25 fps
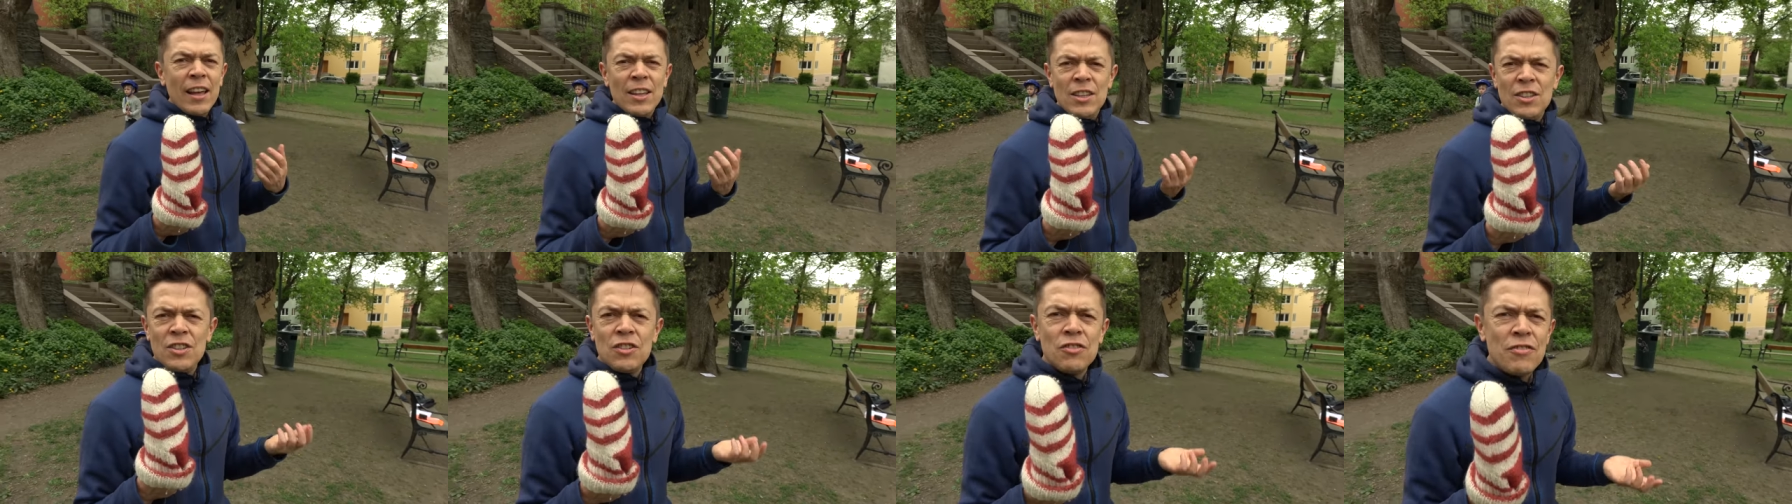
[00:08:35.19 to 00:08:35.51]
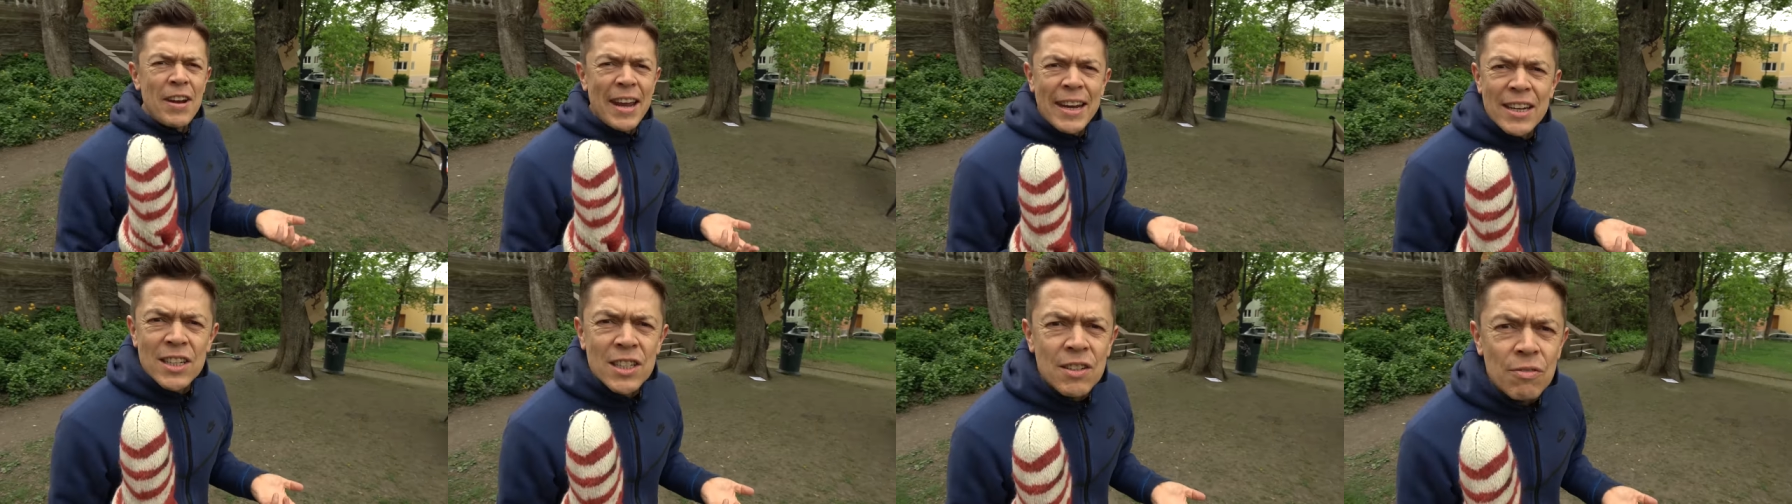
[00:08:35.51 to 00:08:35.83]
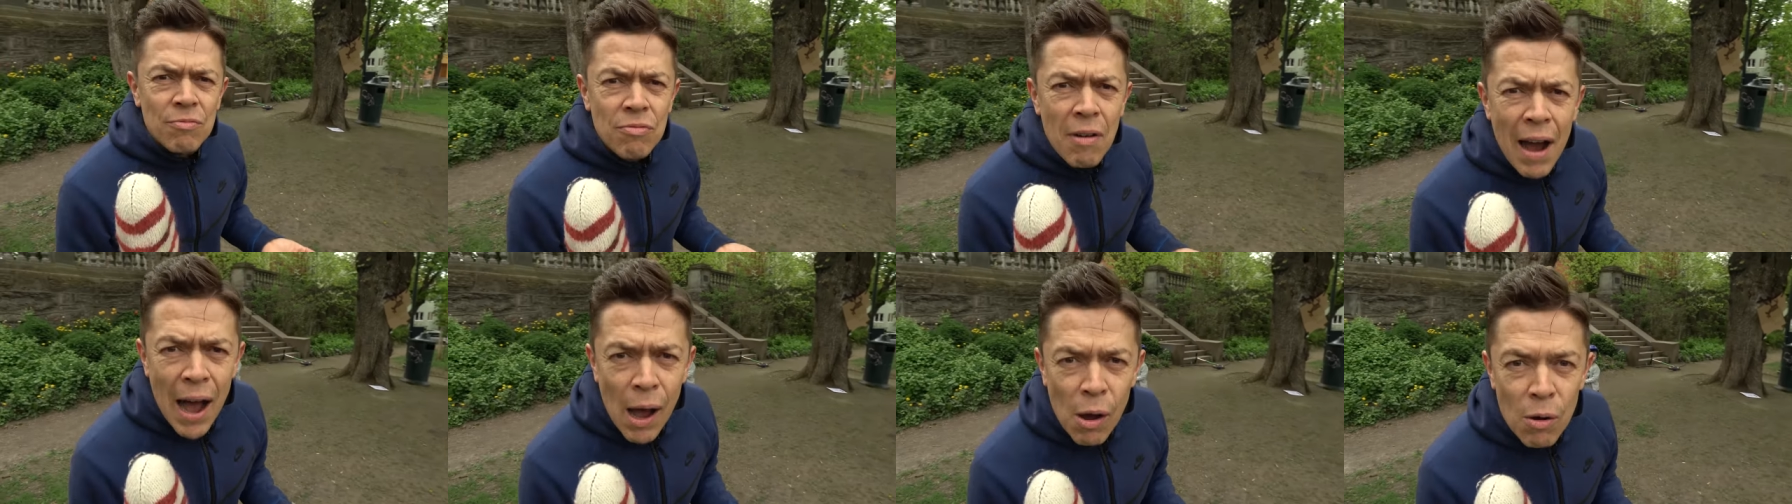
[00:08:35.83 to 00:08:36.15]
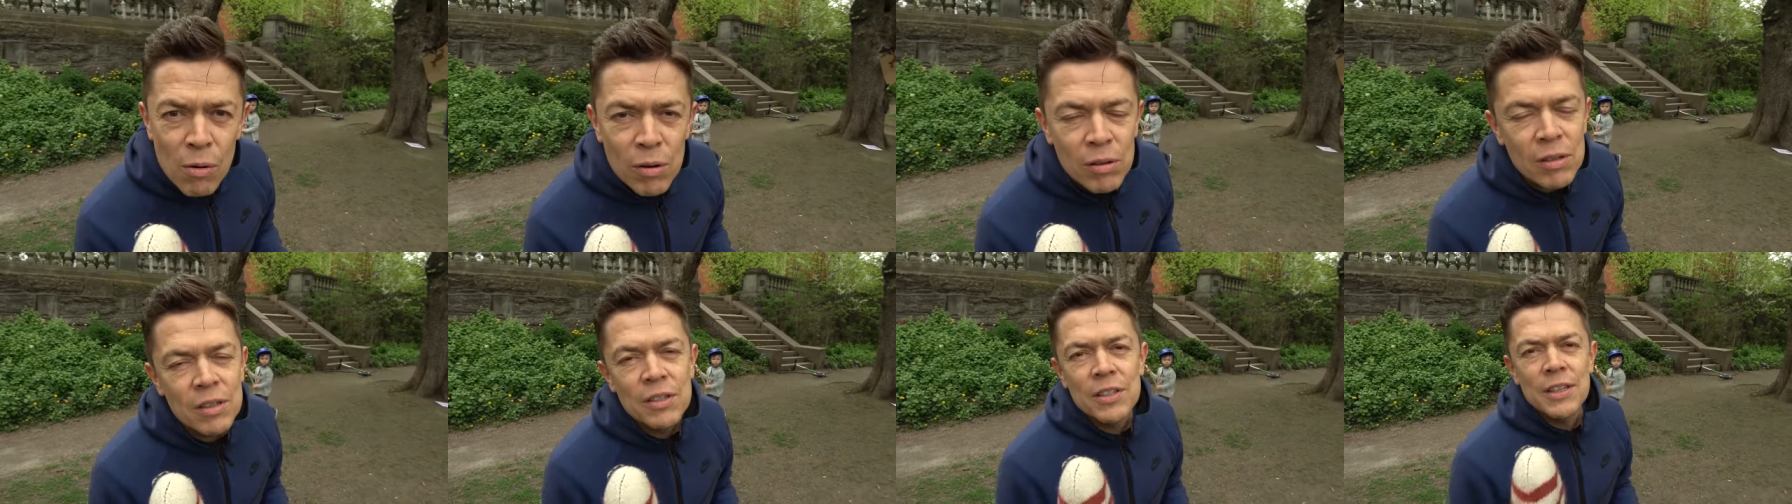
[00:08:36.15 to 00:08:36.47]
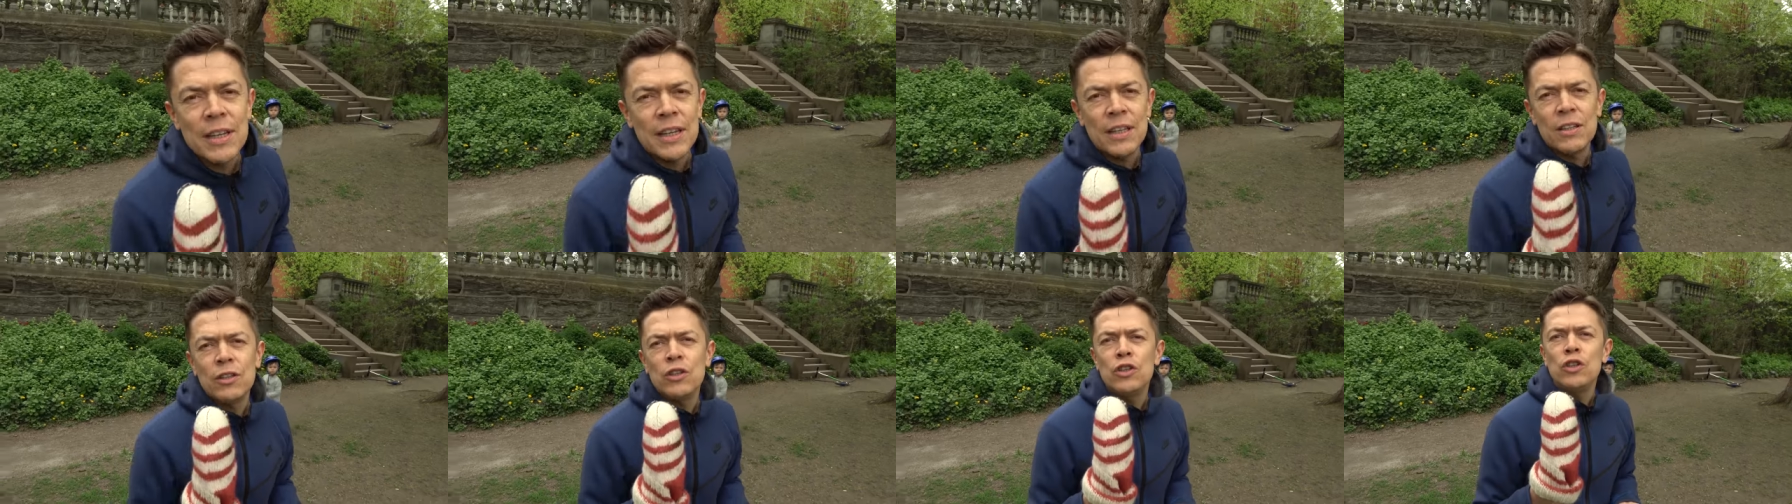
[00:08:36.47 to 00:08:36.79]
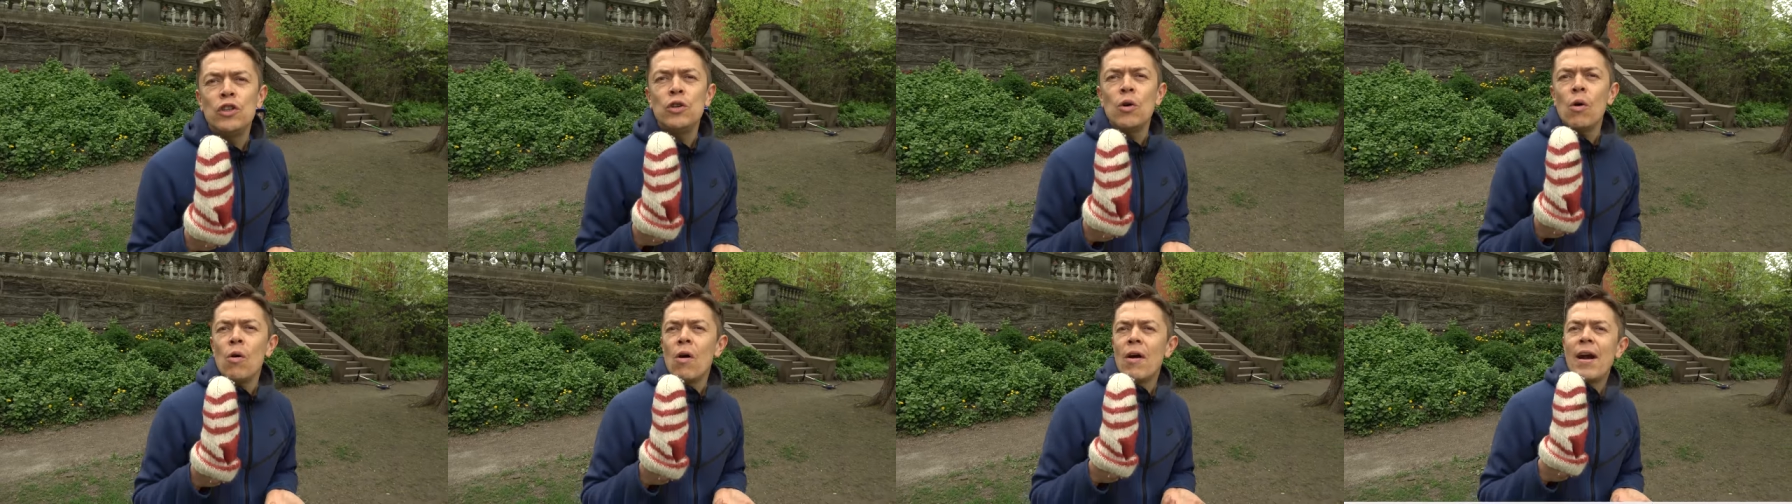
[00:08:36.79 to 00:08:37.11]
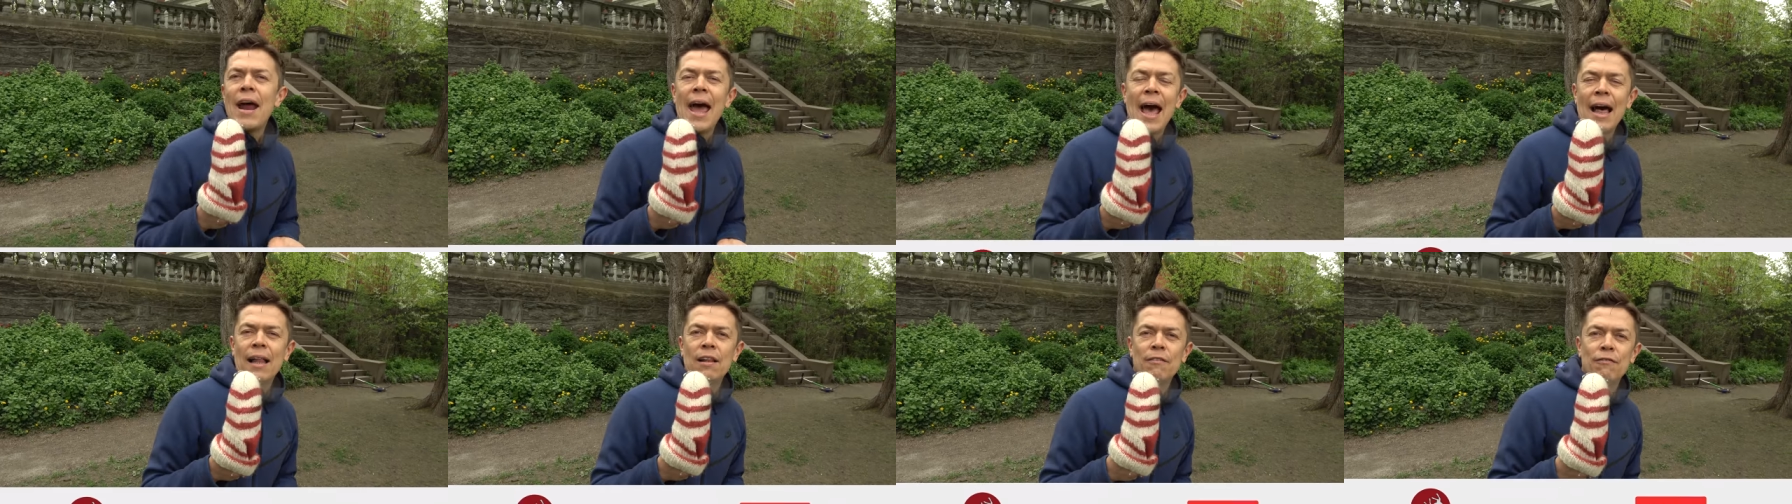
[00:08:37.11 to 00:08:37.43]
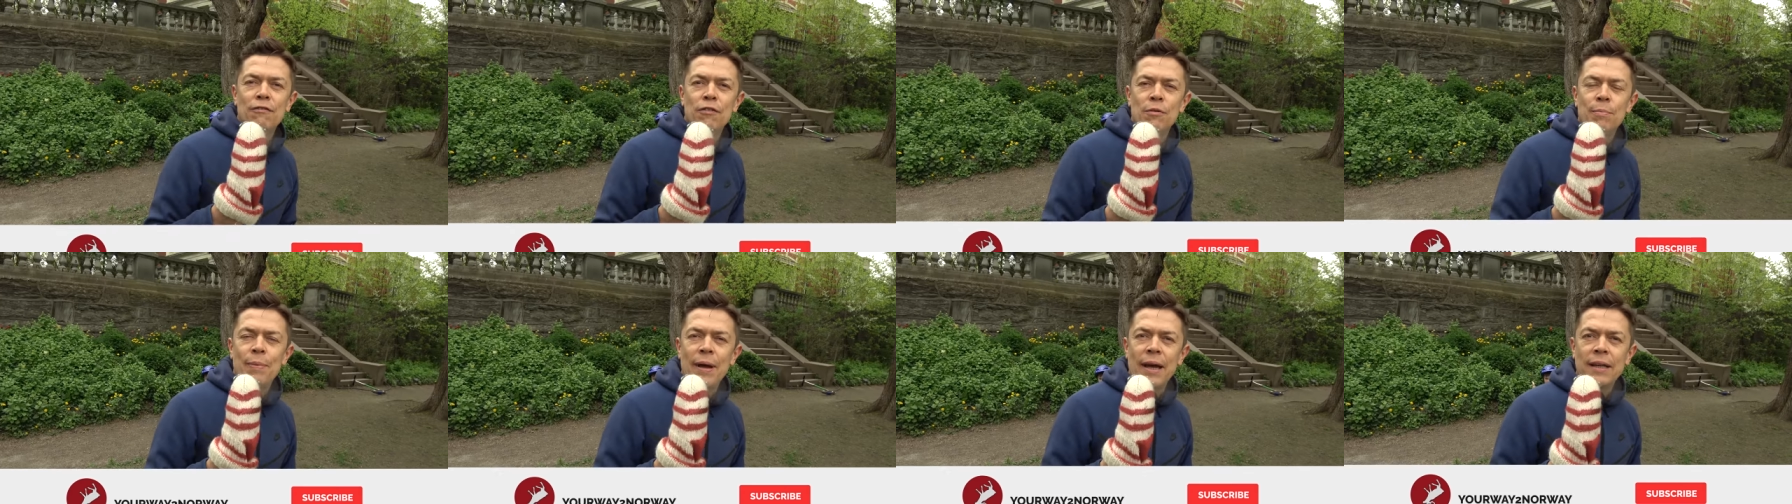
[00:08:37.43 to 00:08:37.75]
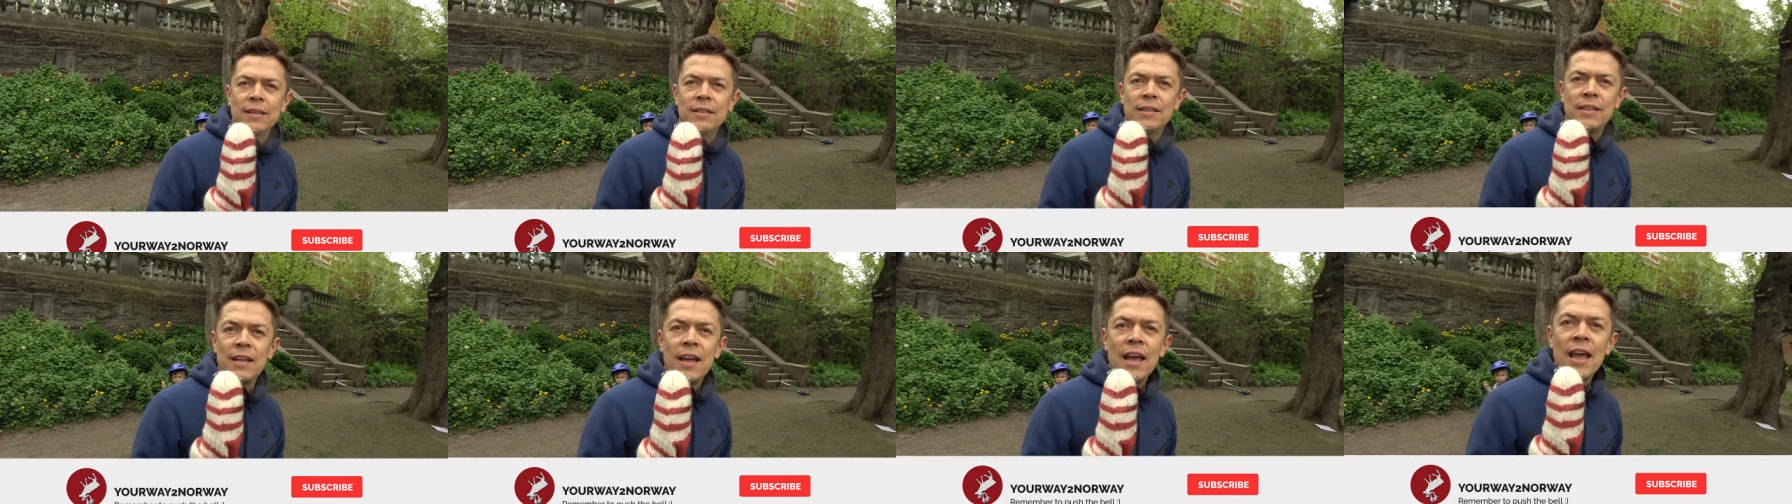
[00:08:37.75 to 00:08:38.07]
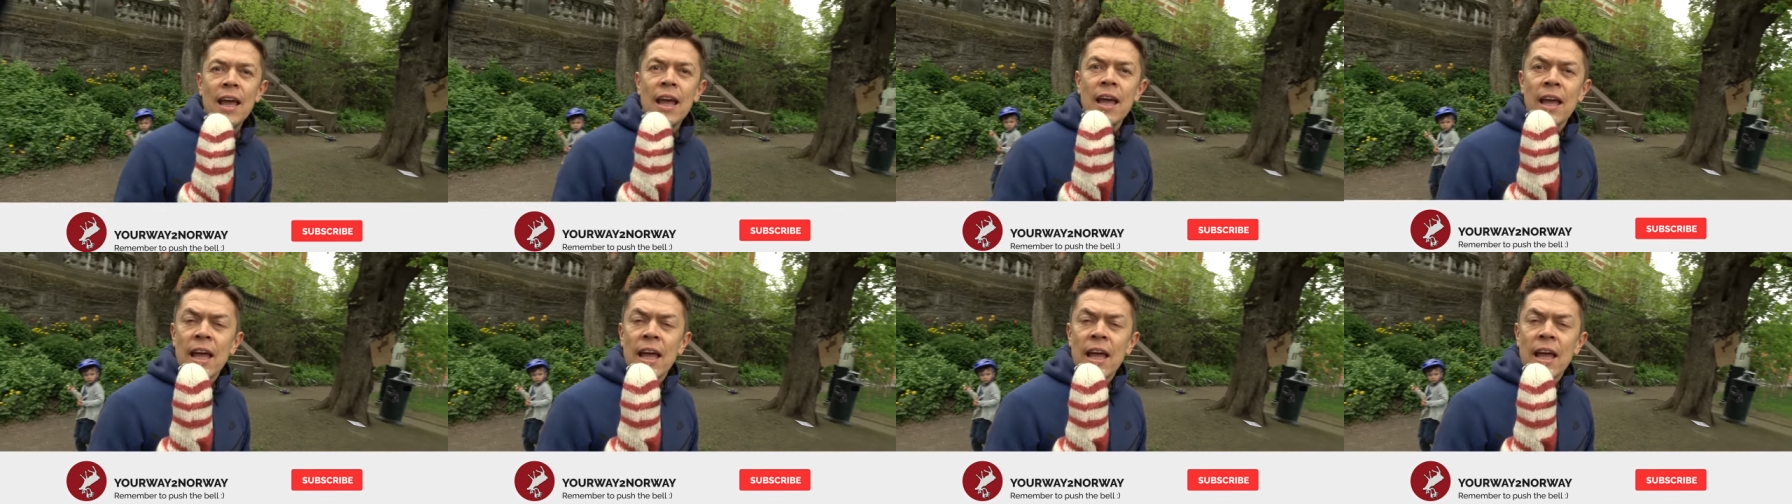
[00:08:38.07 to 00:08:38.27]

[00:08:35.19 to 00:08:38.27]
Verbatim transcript: strange vowels in your alphabet?